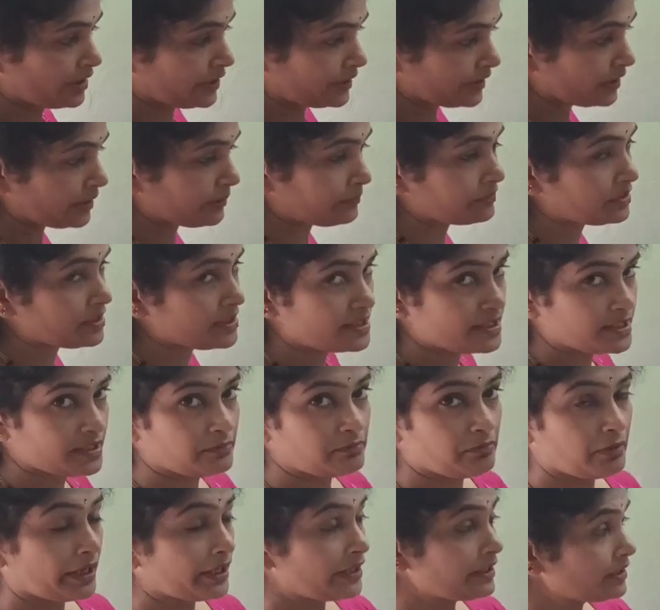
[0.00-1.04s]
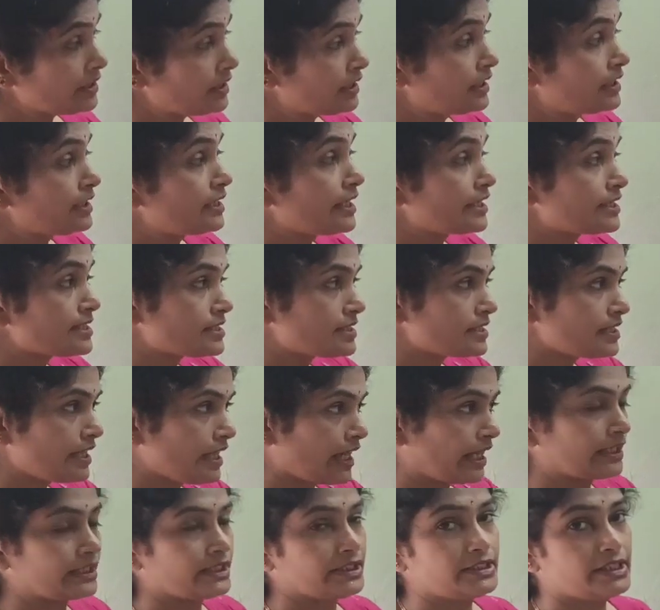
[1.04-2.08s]
Keep this in mind. Let's see
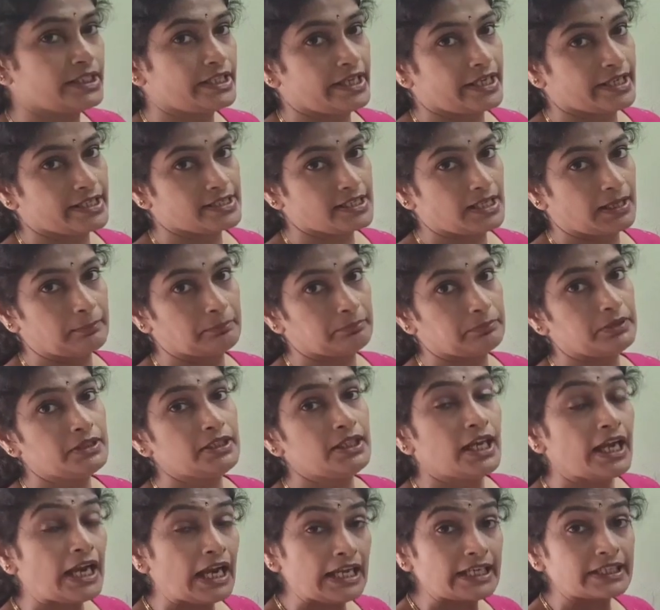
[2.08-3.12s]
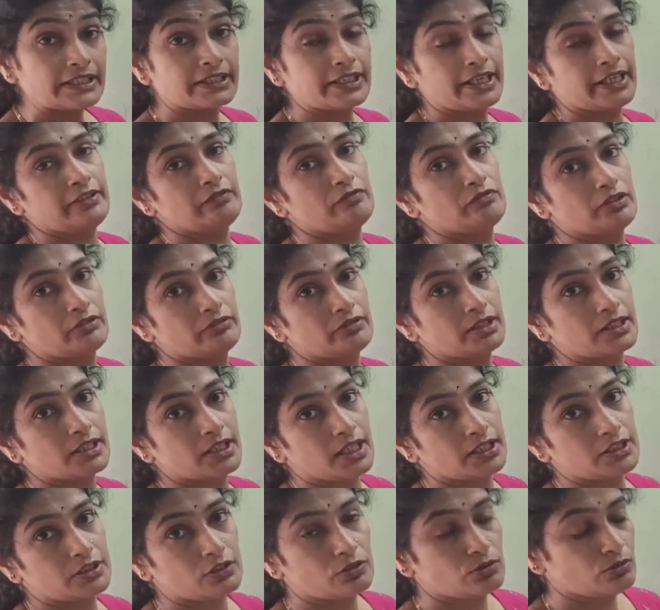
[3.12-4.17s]
another example and then we will
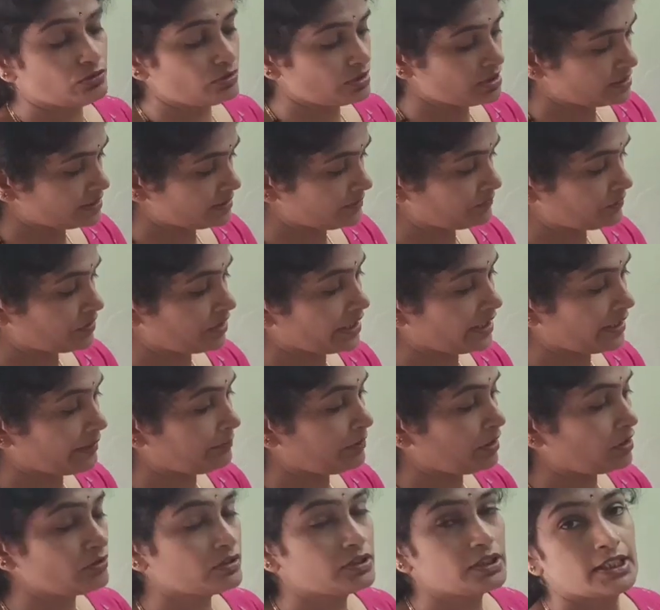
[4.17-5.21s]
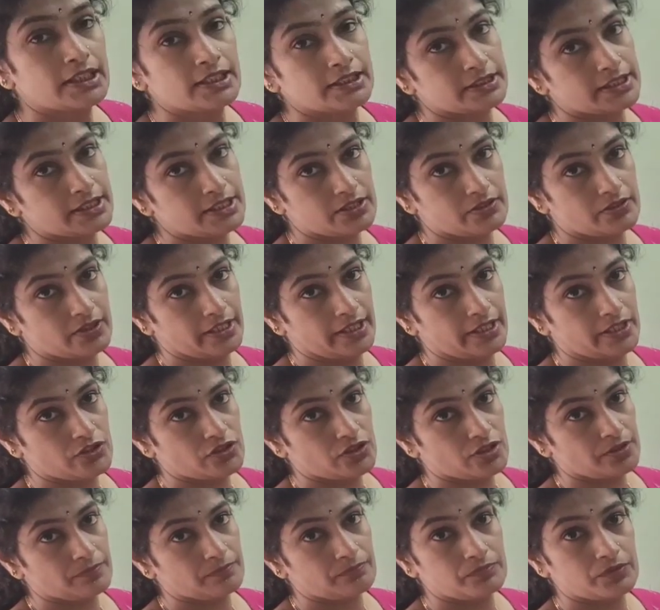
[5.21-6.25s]
conclude something about this
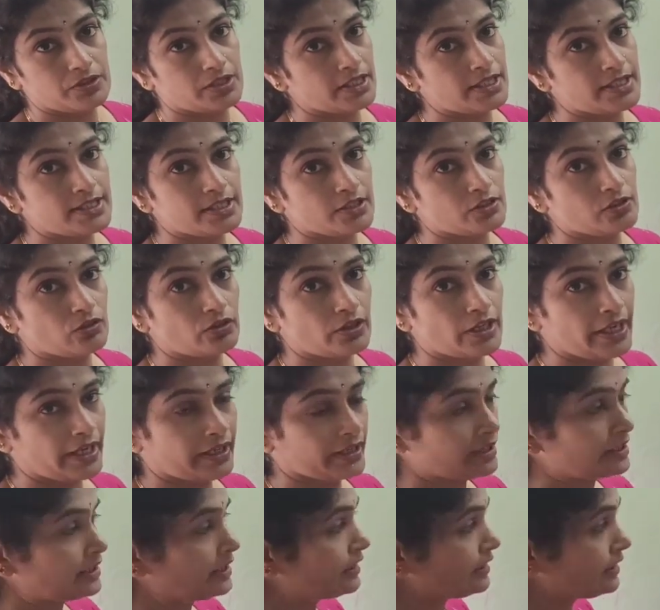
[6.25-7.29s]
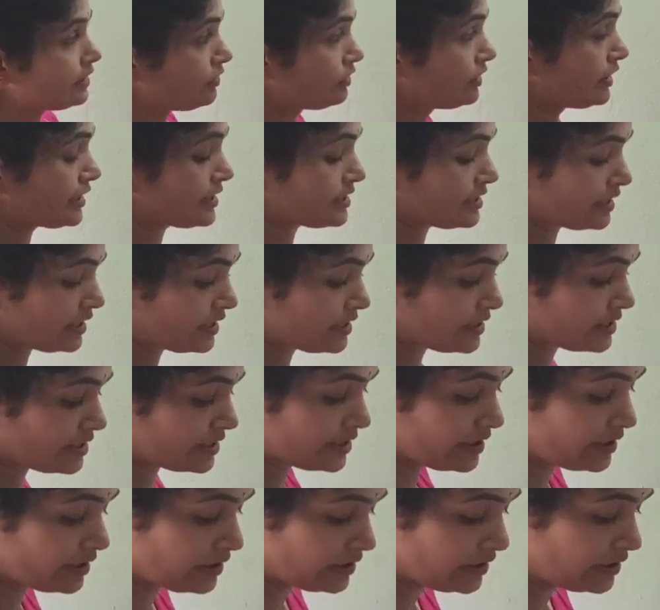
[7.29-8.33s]
relation. Is it okay? Now let's
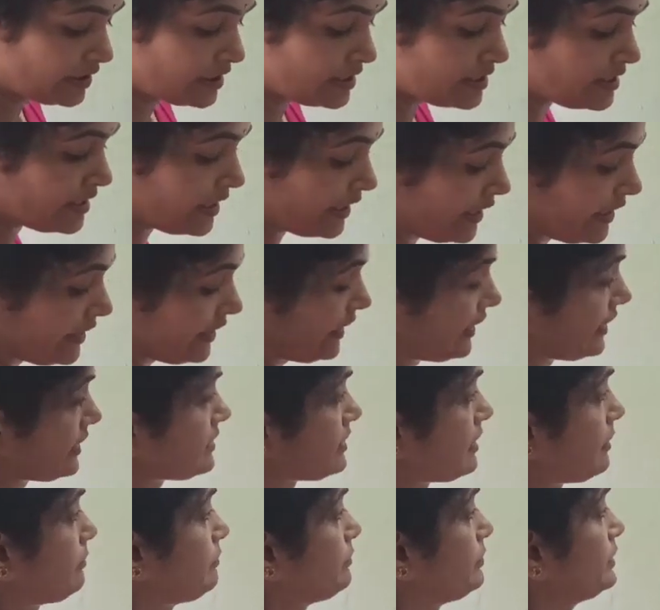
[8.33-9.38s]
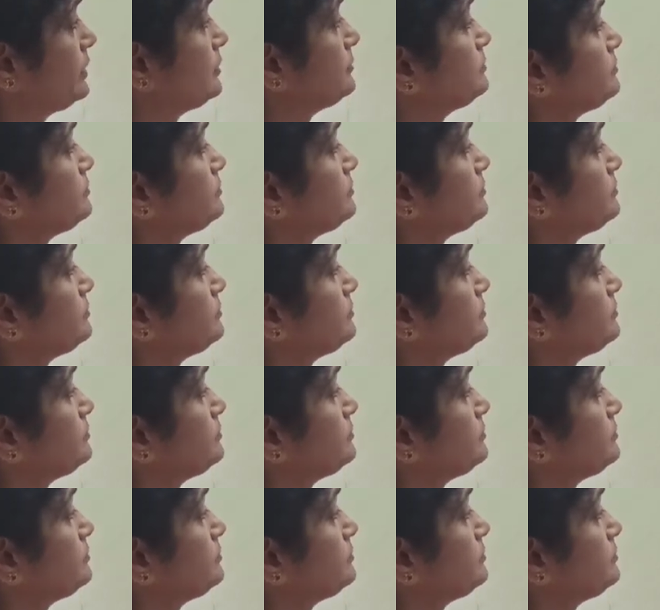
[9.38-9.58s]
consider a second example.